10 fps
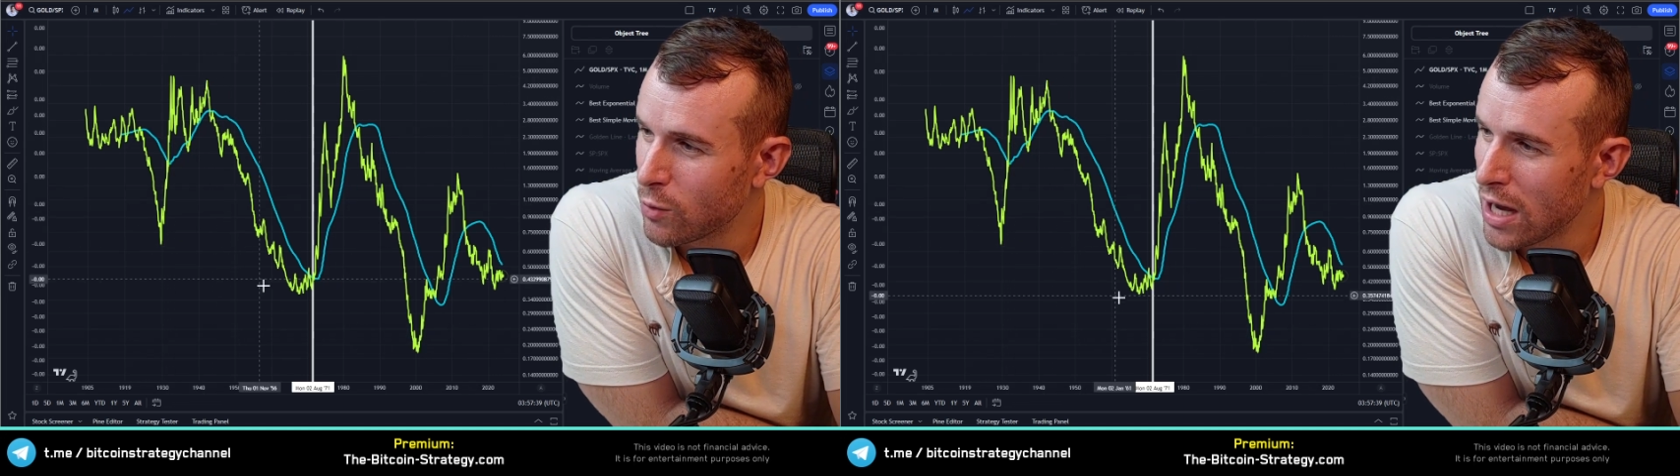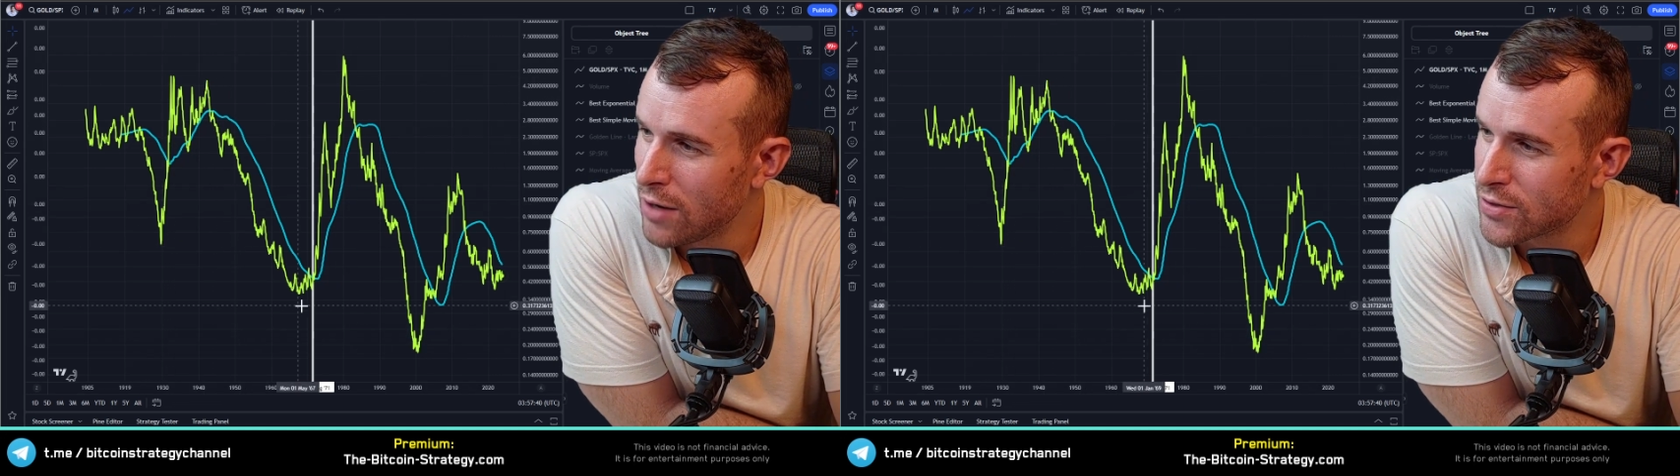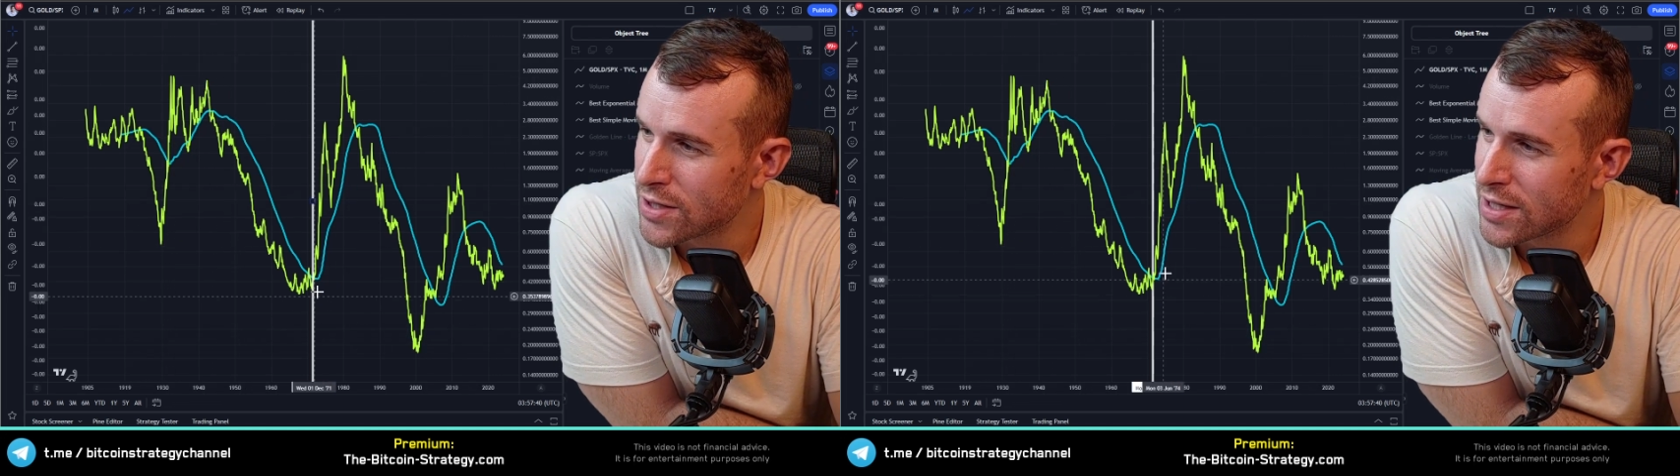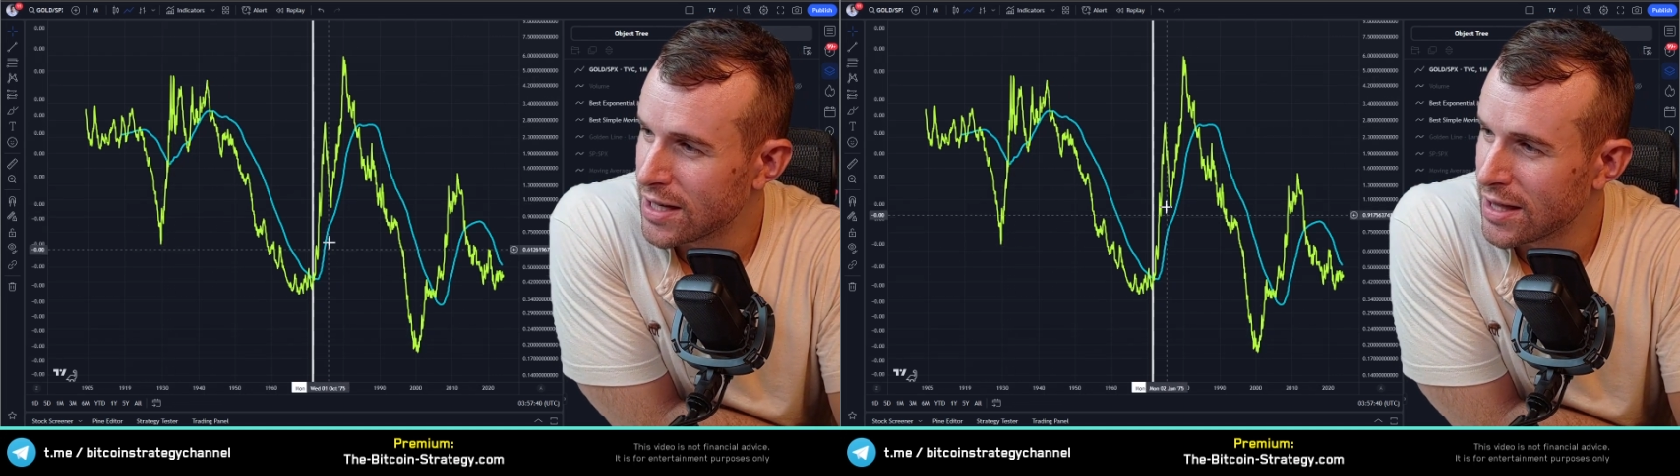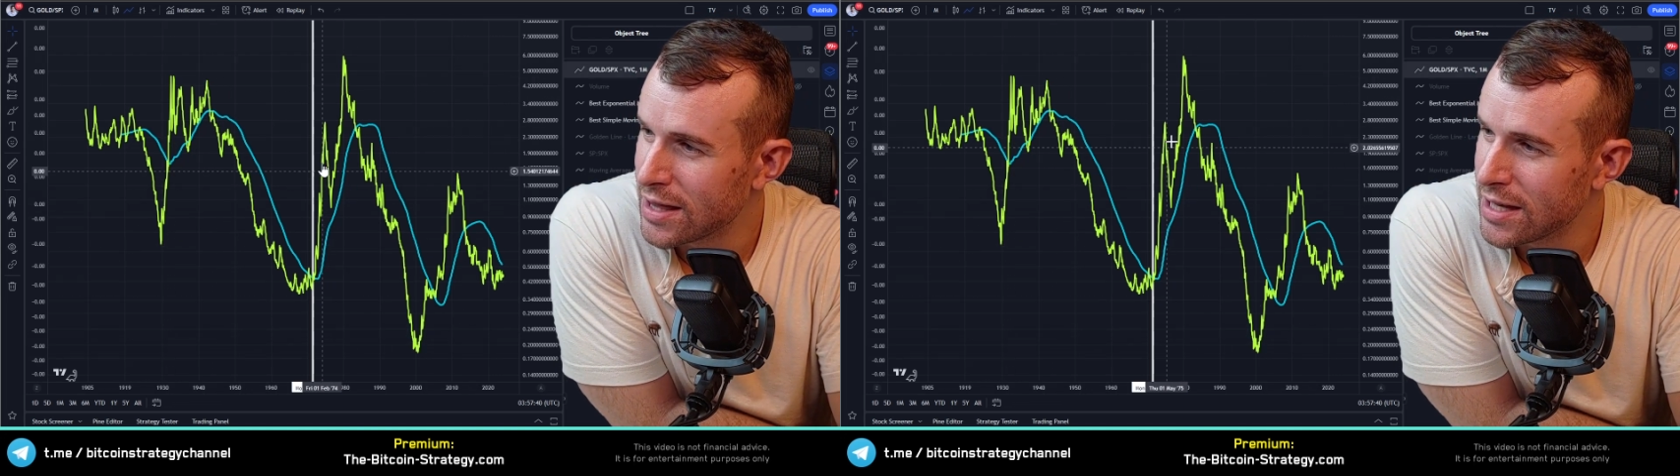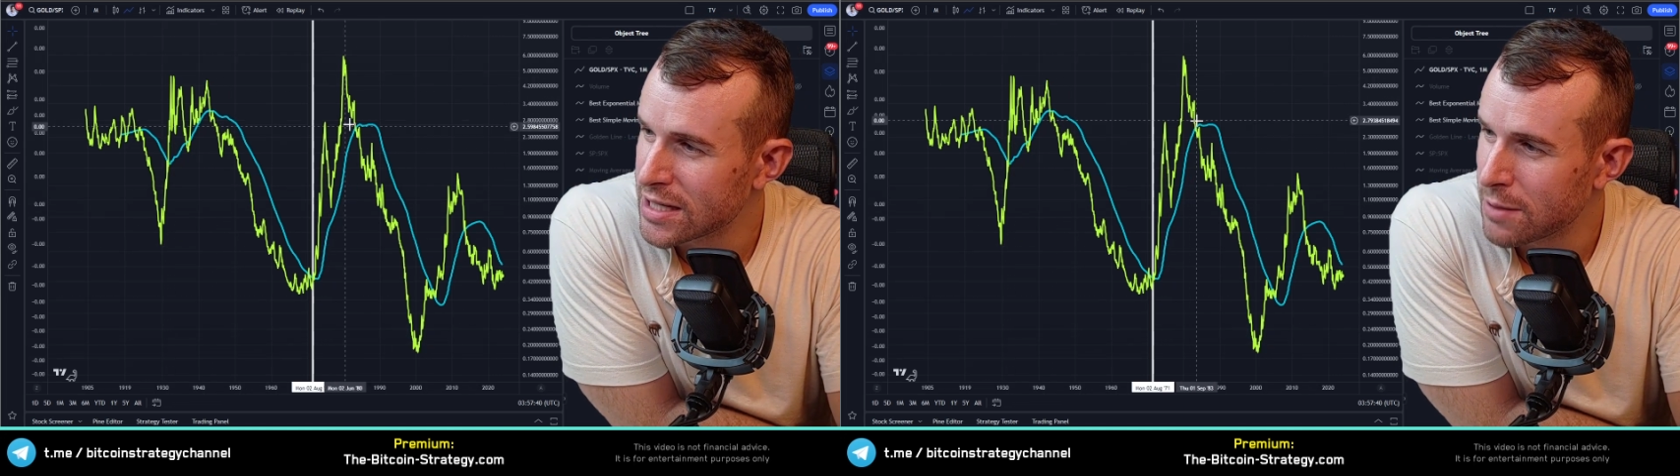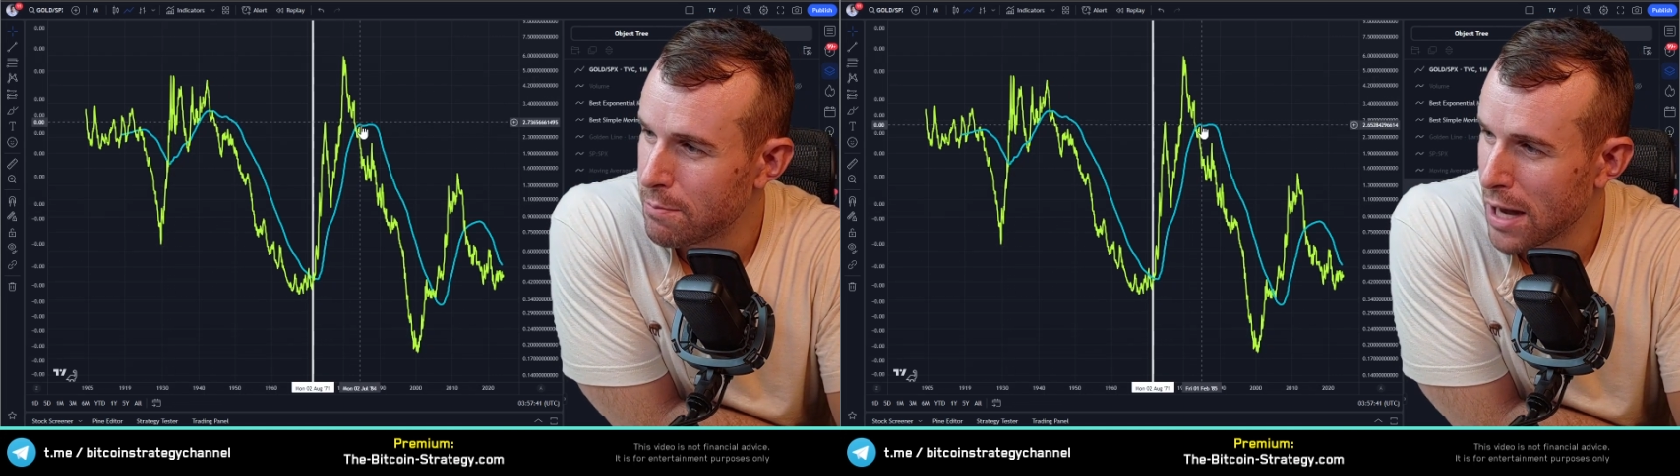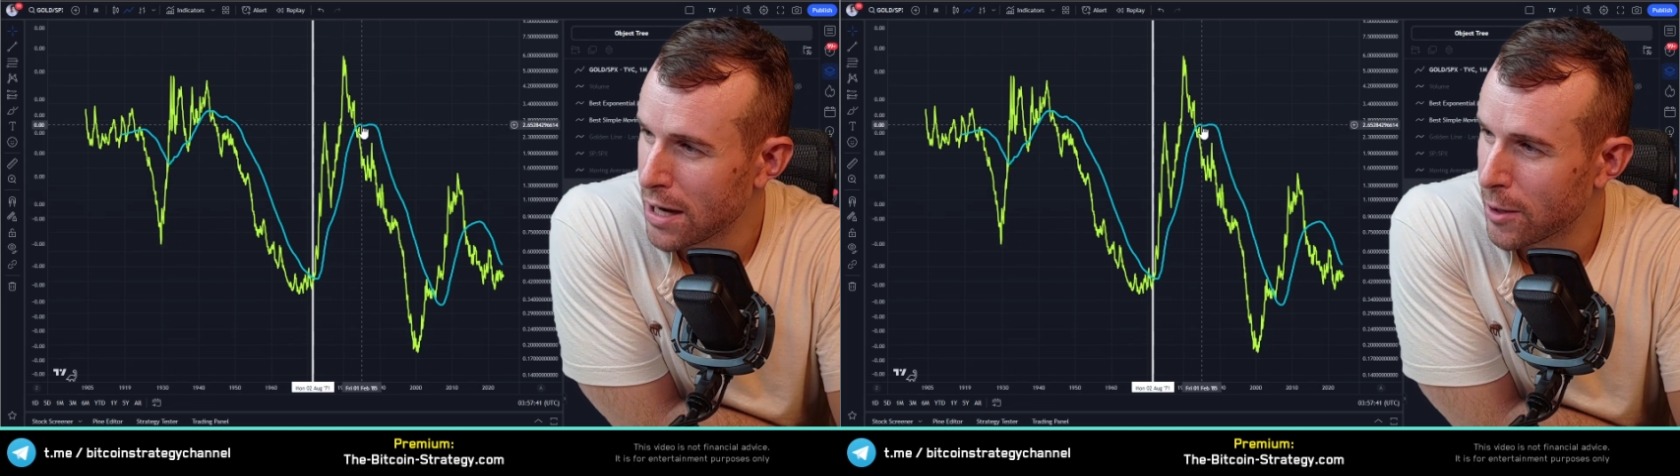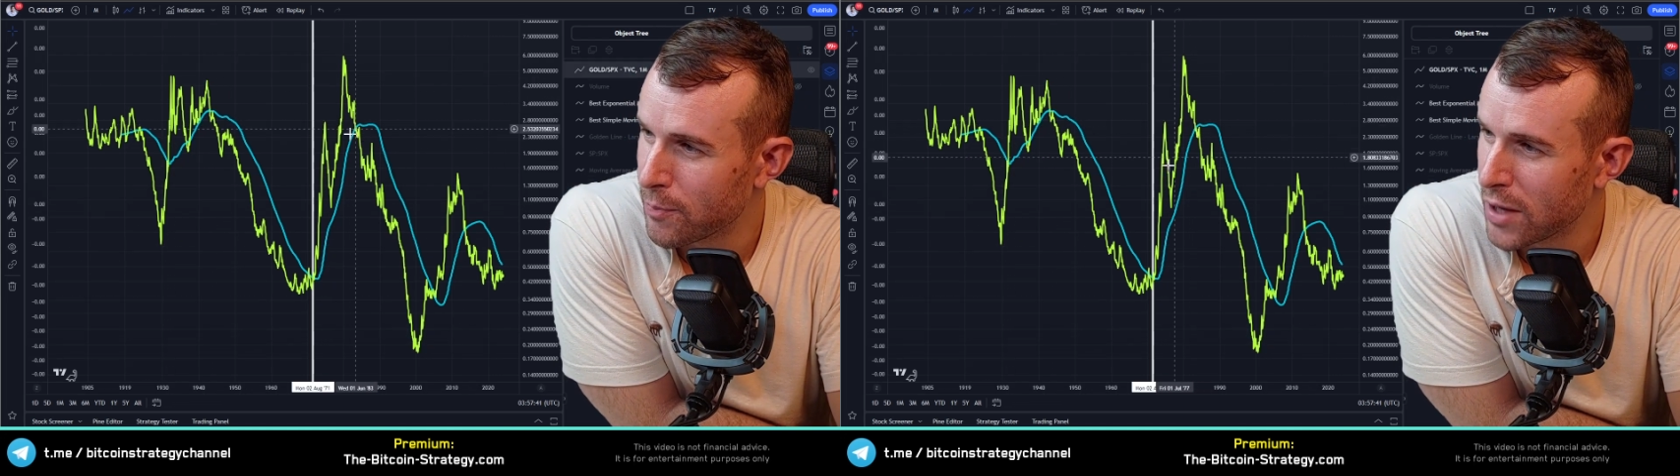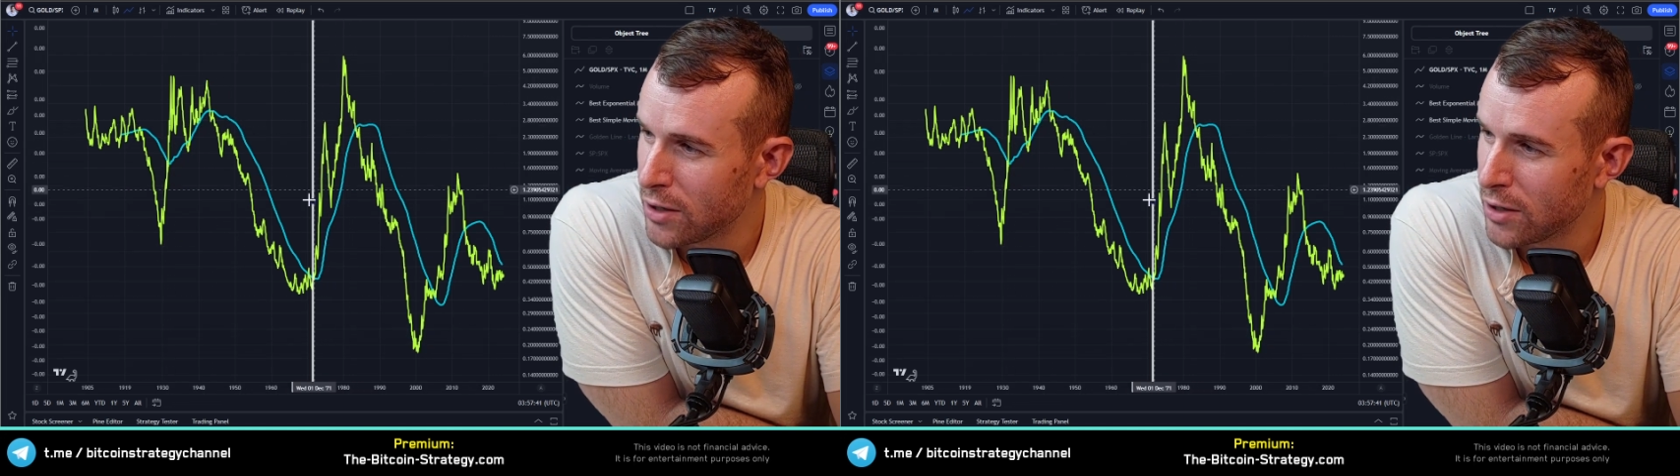waves in this manner,